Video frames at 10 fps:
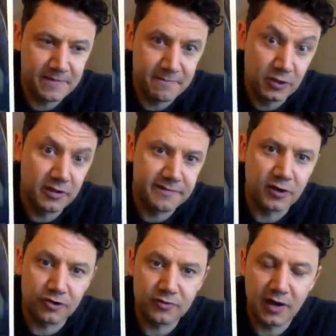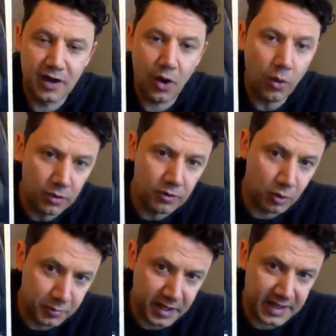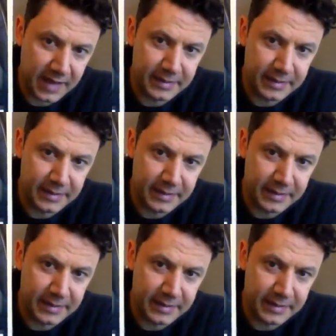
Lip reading: really the first horror role-playing game.